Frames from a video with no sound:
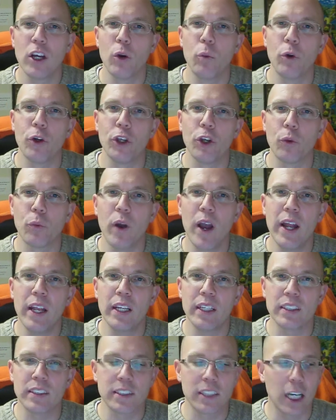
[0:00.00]
when your
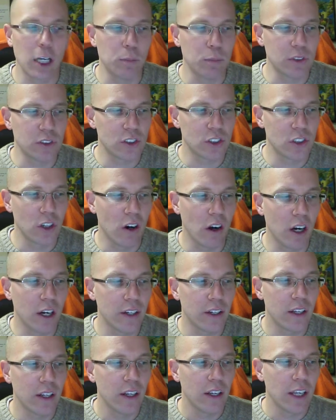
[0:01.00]
writing assignments
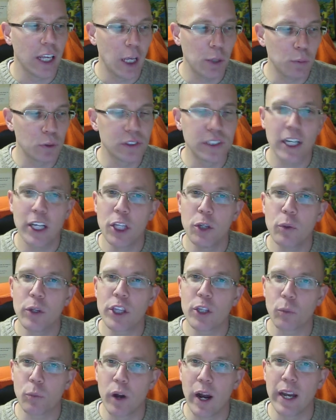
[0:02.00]
start, it will tell you what
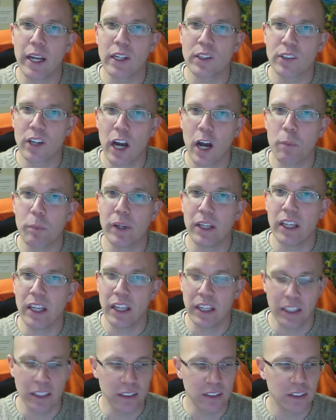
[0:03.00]
the writing topic
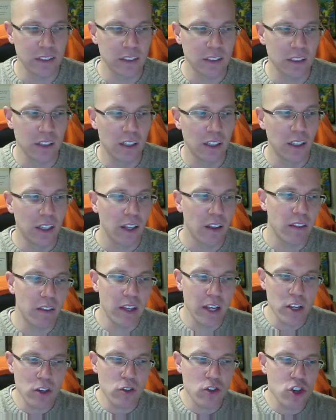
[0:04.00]
is.
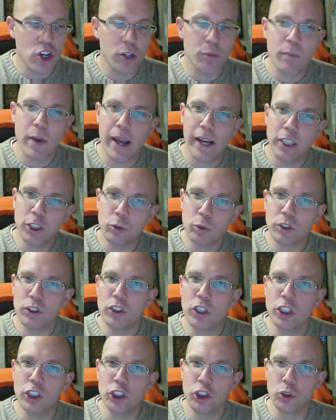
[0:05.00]
This should match what's
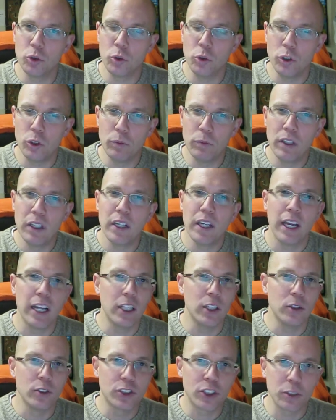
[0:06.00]
on Jewel, and
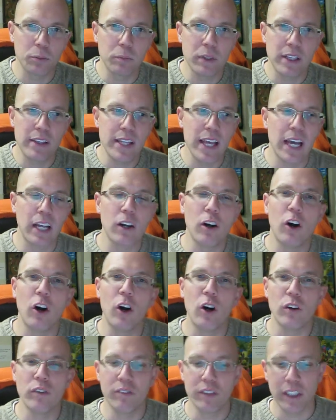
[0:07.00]
you'll submit that
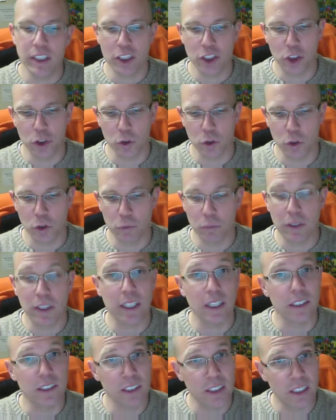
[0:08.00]
all via Jewel,
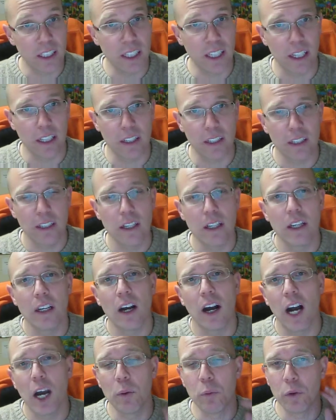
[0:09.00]
because again,
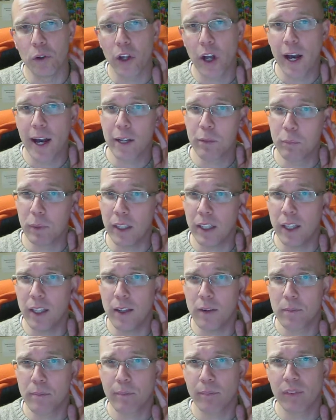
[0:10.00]
I will not
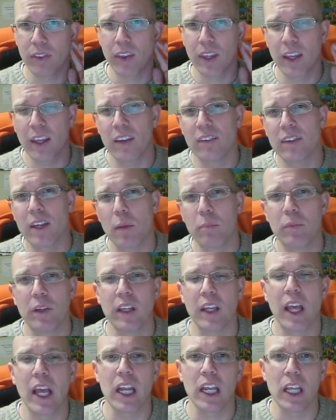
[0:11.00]
be
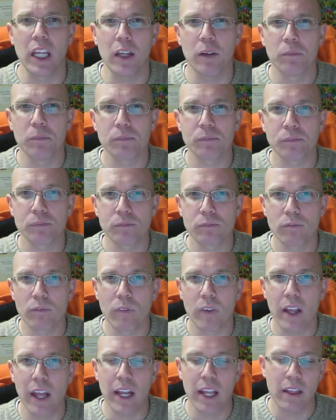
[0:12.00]
accepting
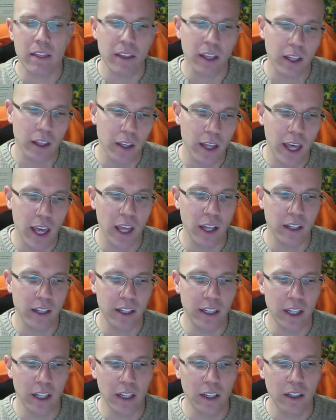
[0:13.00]
anything handed
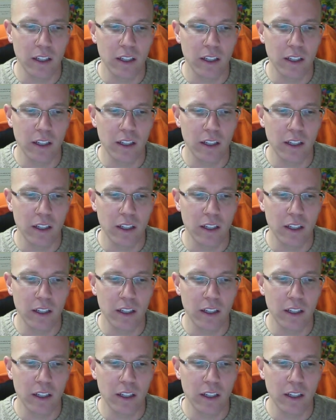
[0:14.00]
in.